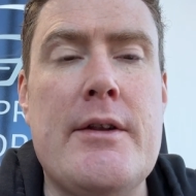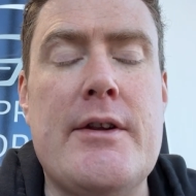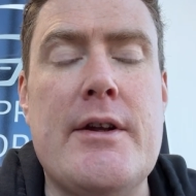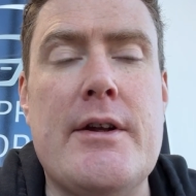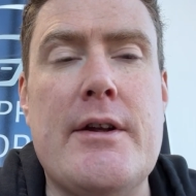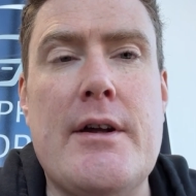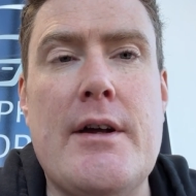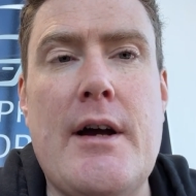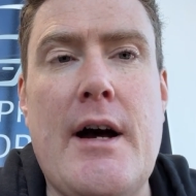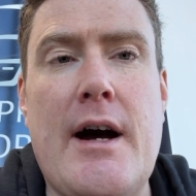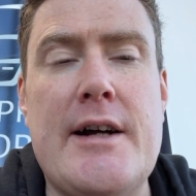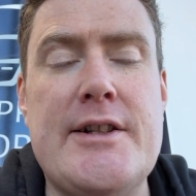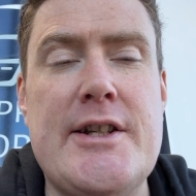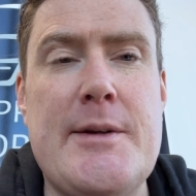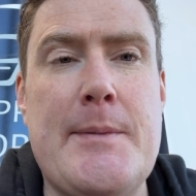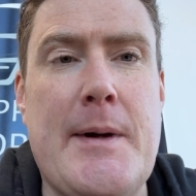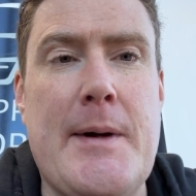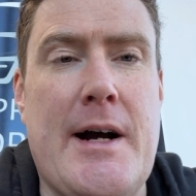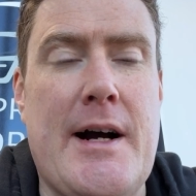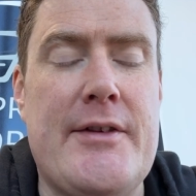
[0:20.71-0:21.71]
The
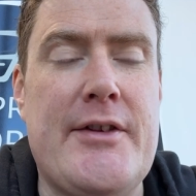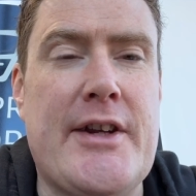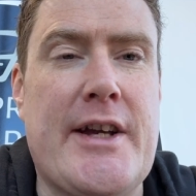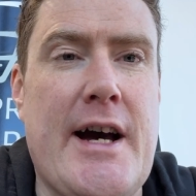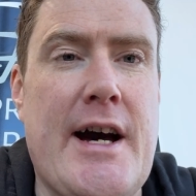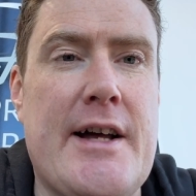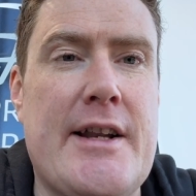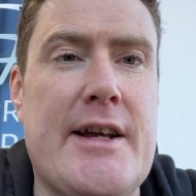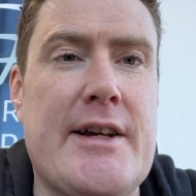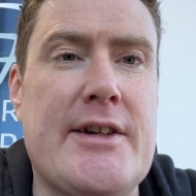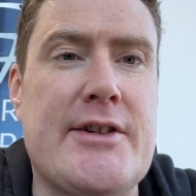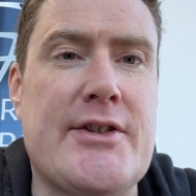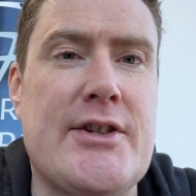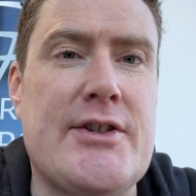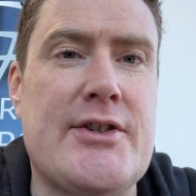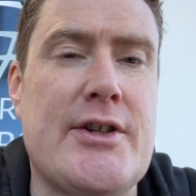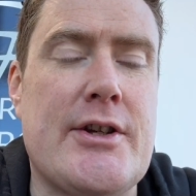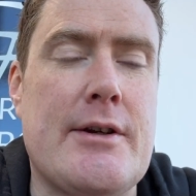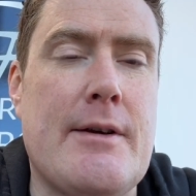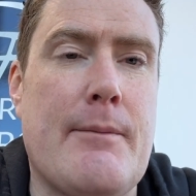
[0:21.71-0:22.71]
idea behind the GardX
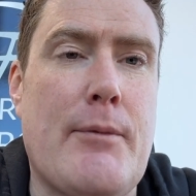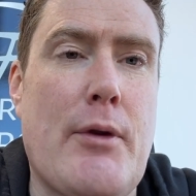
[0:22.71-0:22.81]
is that